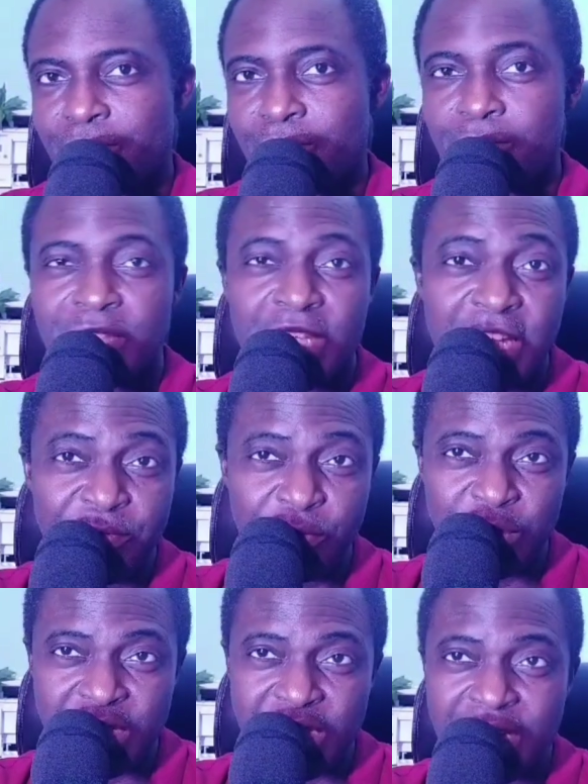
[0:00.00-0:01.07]
If you
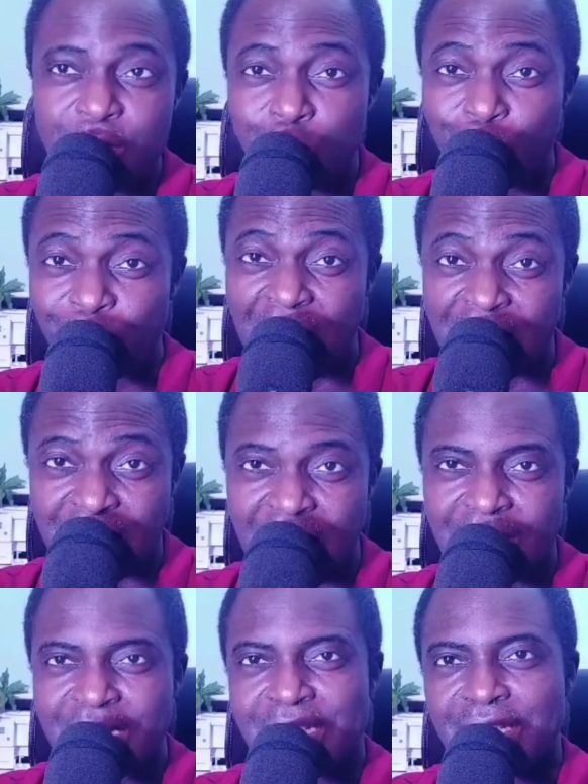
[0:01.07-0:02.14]
see 2 flat
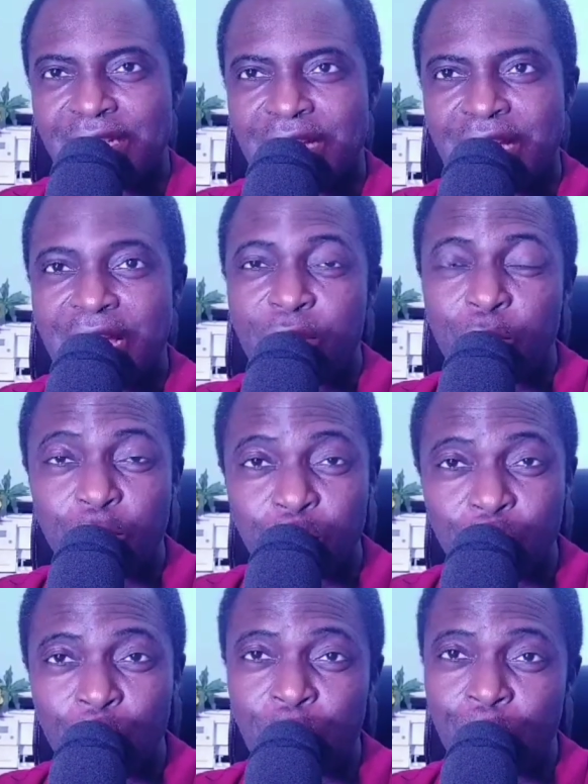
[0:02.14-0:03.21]
signs, you should know
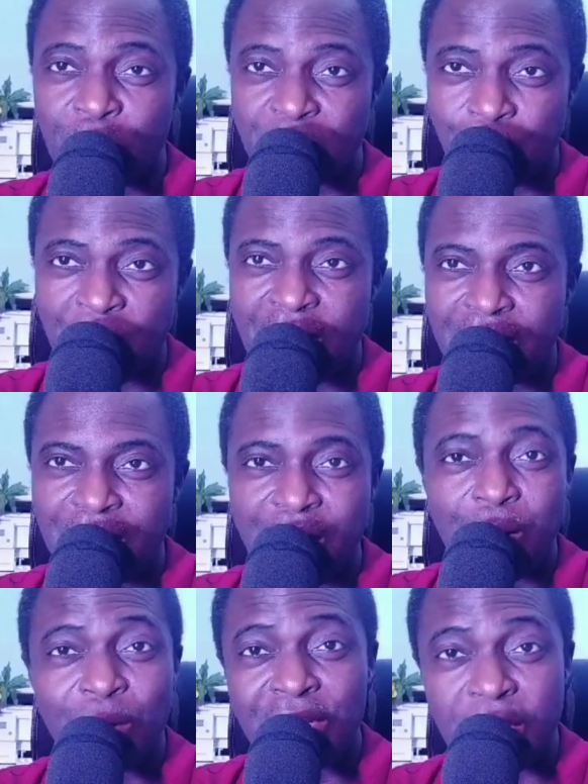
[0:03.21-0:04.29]
you must play
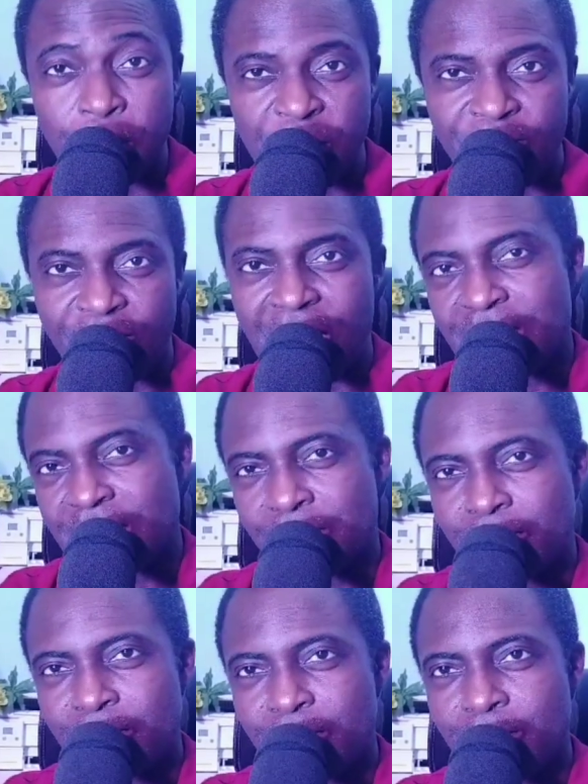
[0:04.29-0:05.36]
on key B flat.
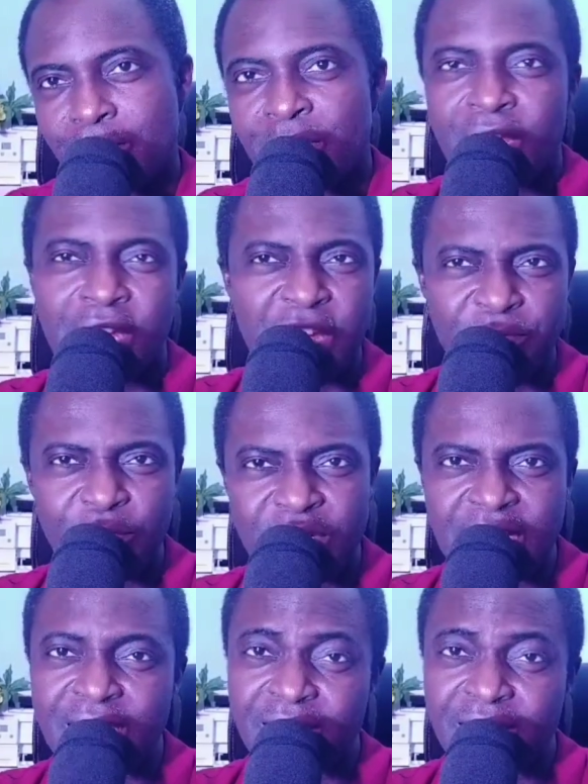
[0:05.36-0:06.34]
If you see 3